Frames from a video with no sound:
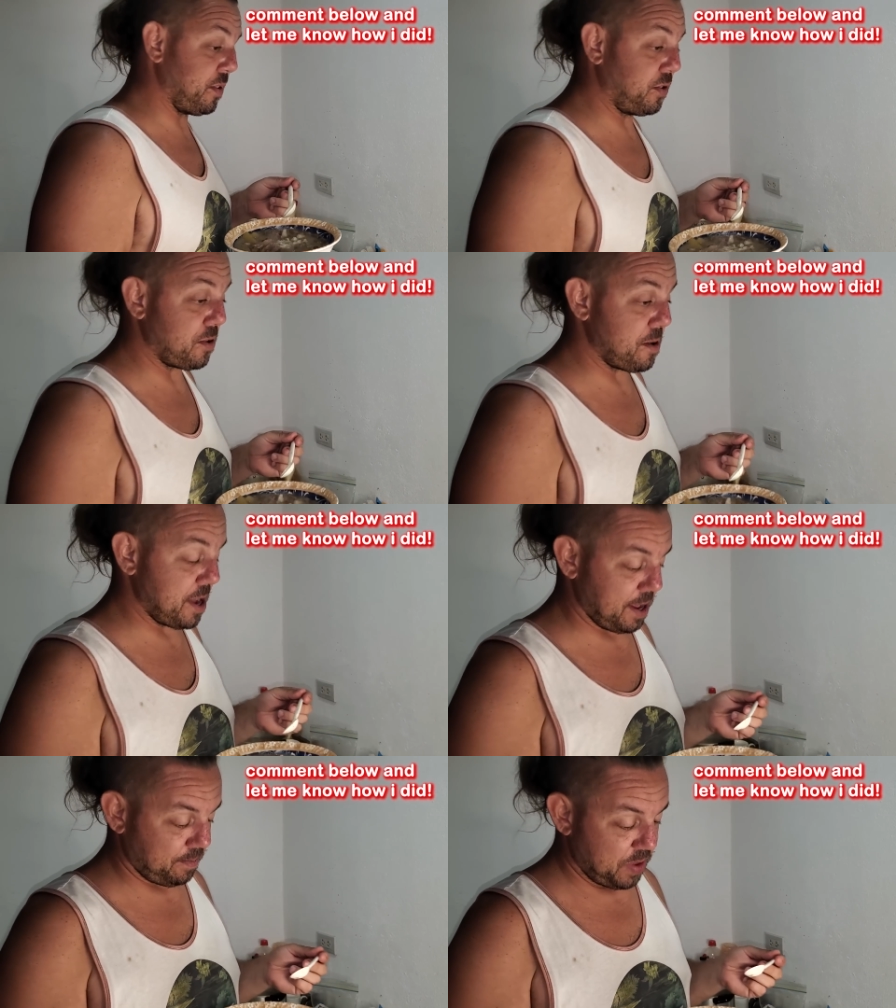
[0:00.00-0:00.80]
the
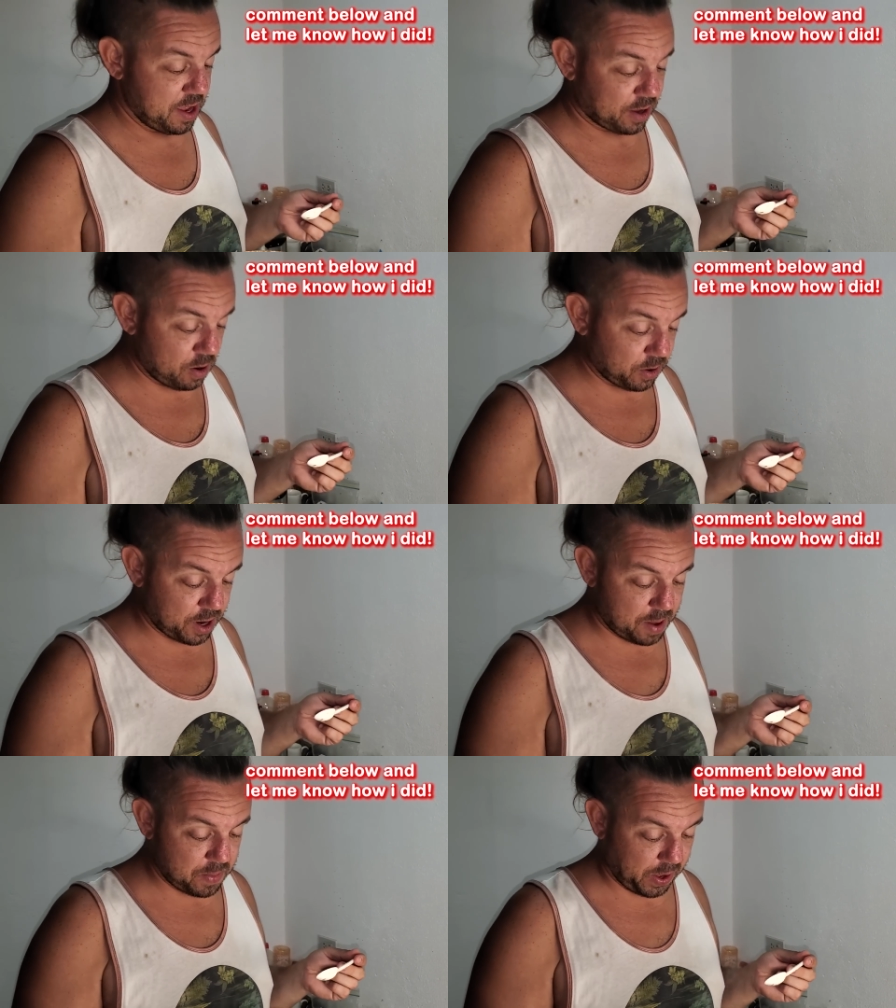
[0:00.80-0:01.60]
street,
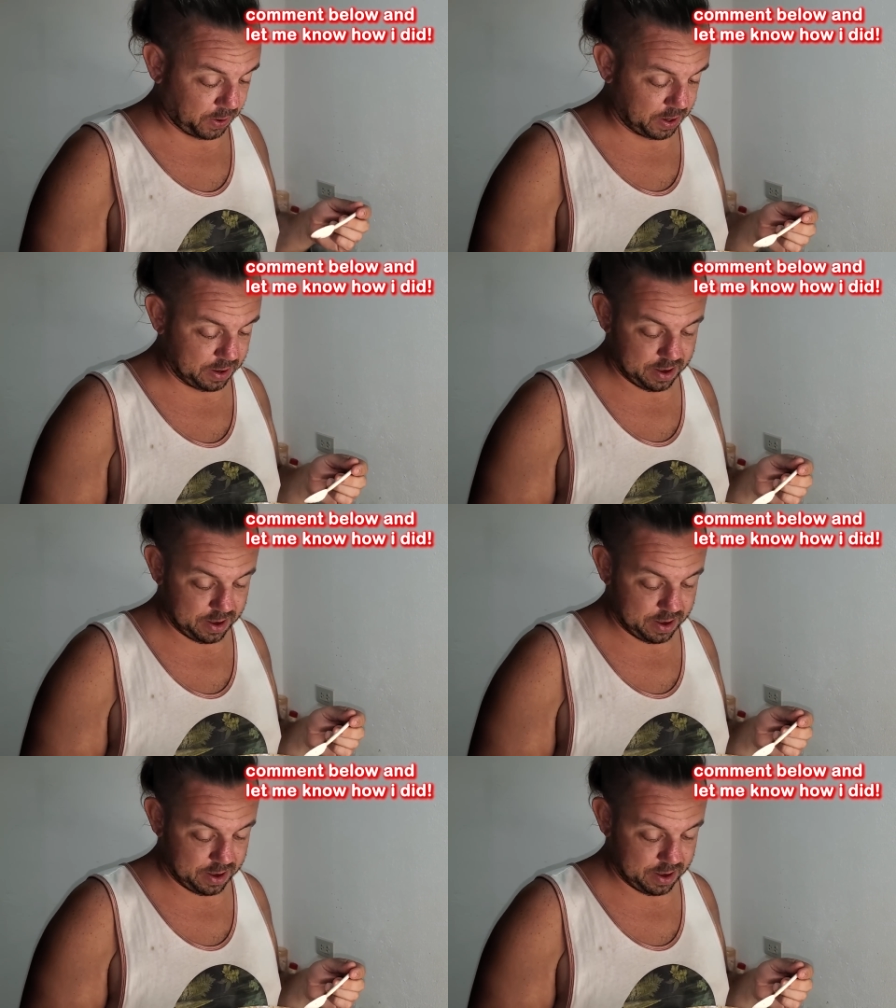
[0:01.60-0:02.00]
coconut milk,